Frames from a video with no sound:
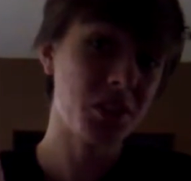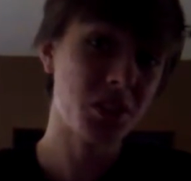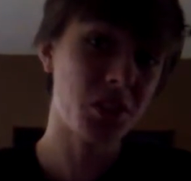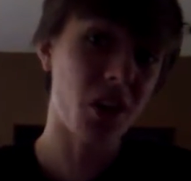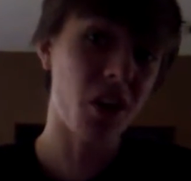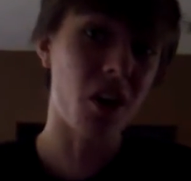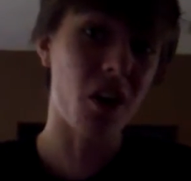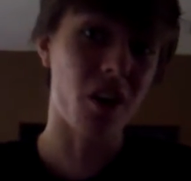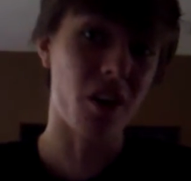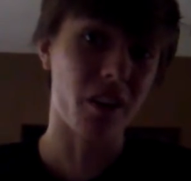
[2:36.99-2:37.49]

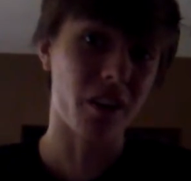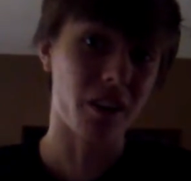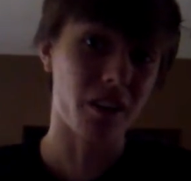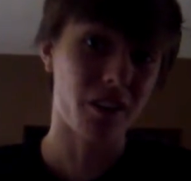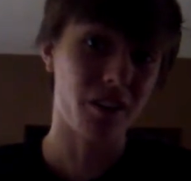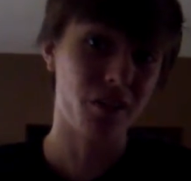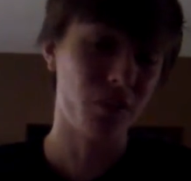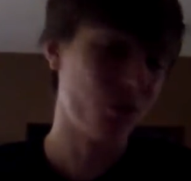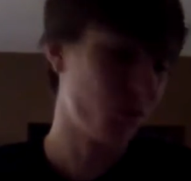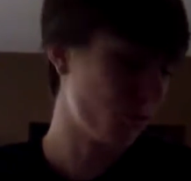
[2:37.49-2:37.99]

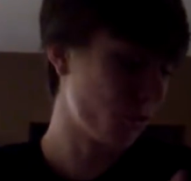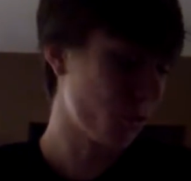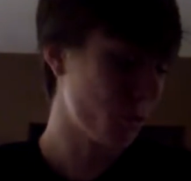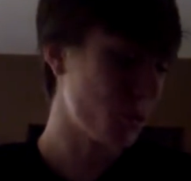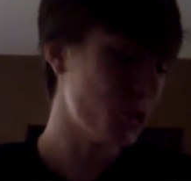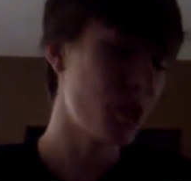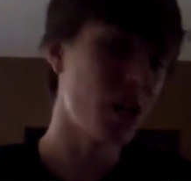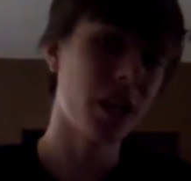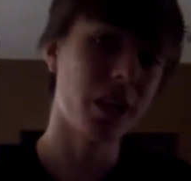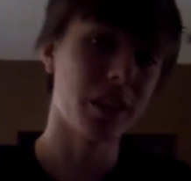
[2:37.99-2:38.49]
song
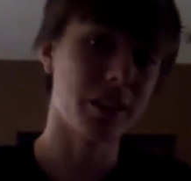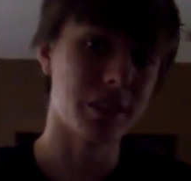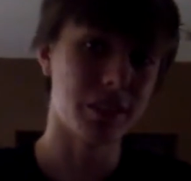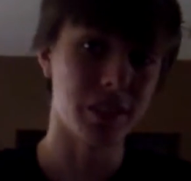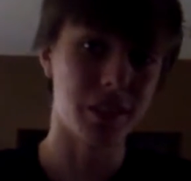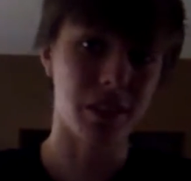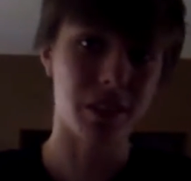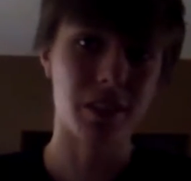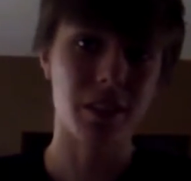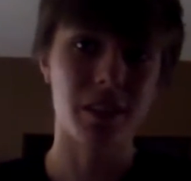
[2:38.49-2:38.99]
from
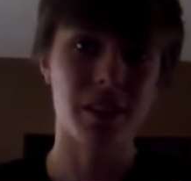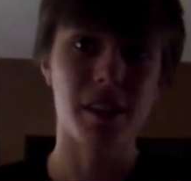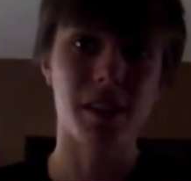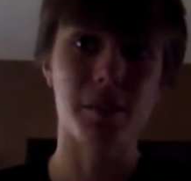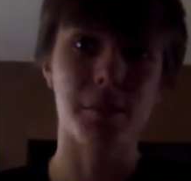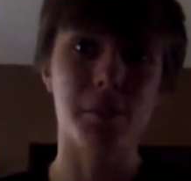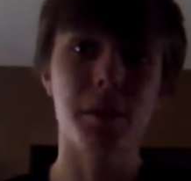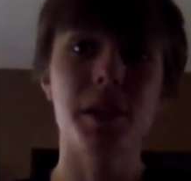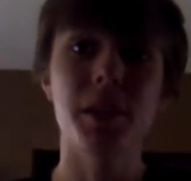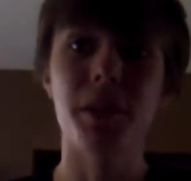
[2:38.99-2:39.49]
Jealousy that
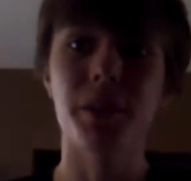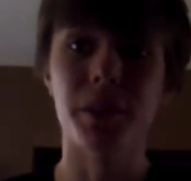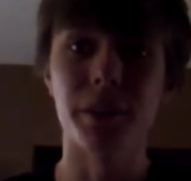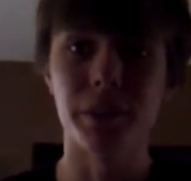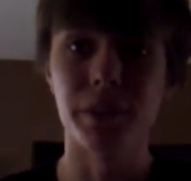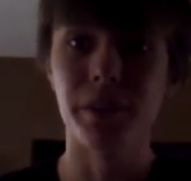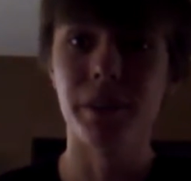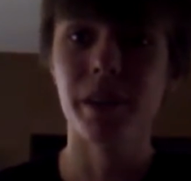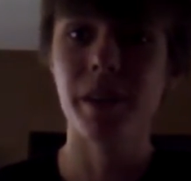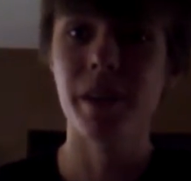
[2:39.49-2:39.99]

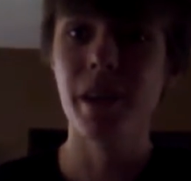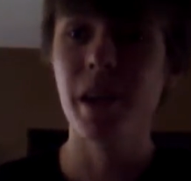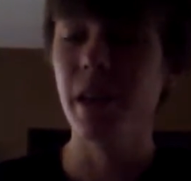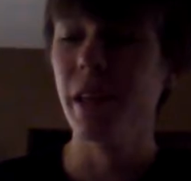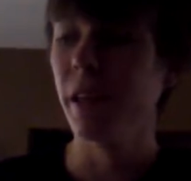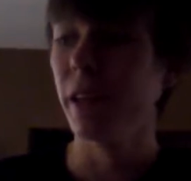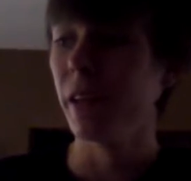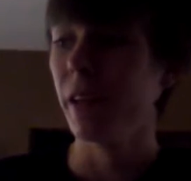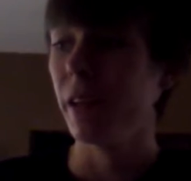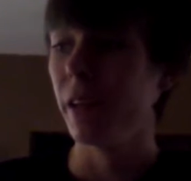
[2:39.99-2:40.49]
appeared
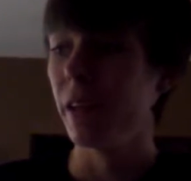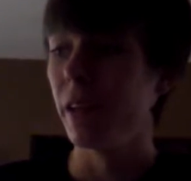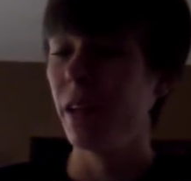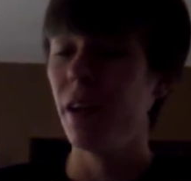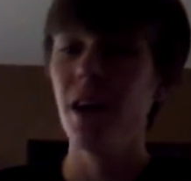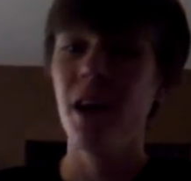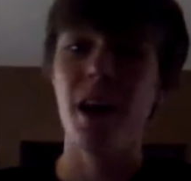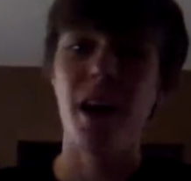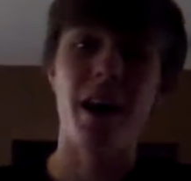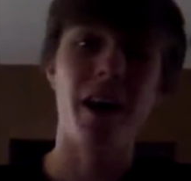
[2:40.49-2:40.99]

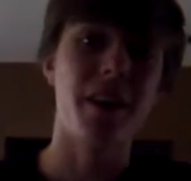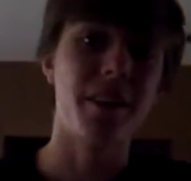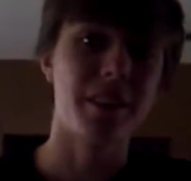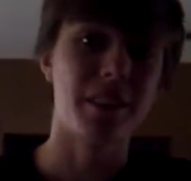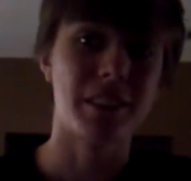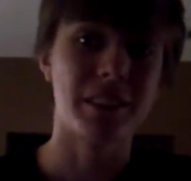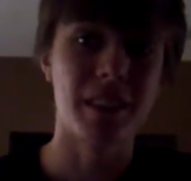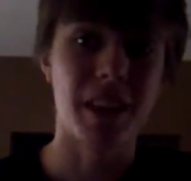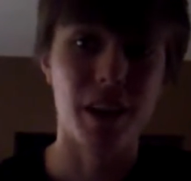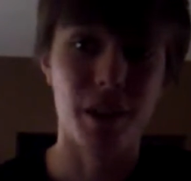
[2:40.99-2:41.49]
on
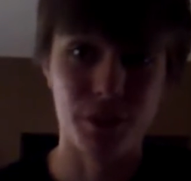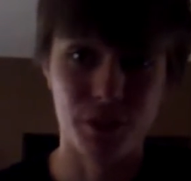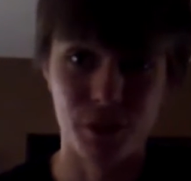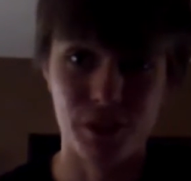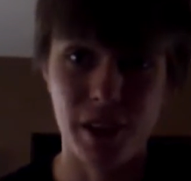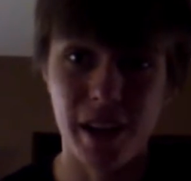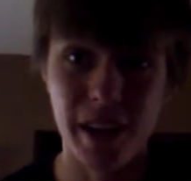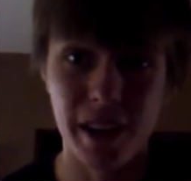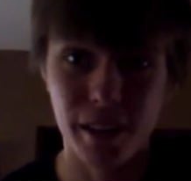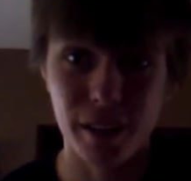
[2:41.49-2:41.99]
the
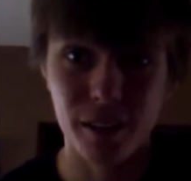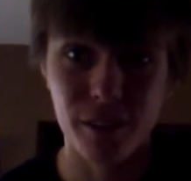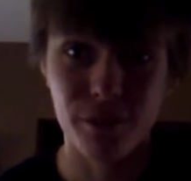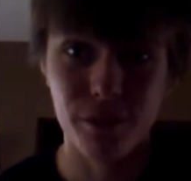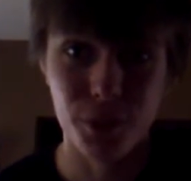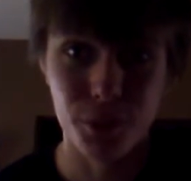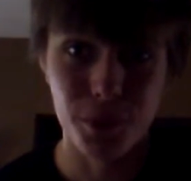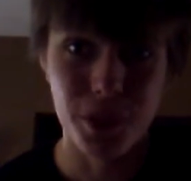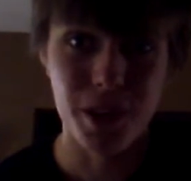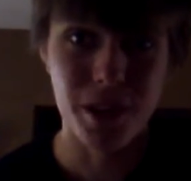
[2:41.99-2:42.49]
soundtrack
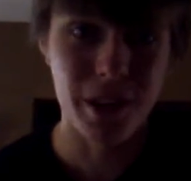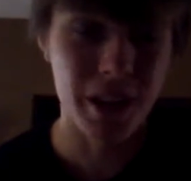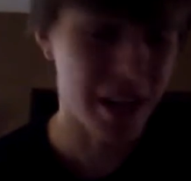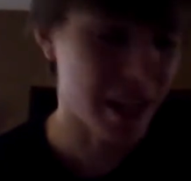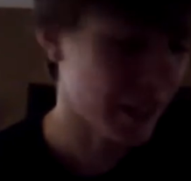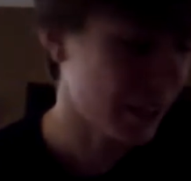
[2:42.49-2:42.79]
for We Are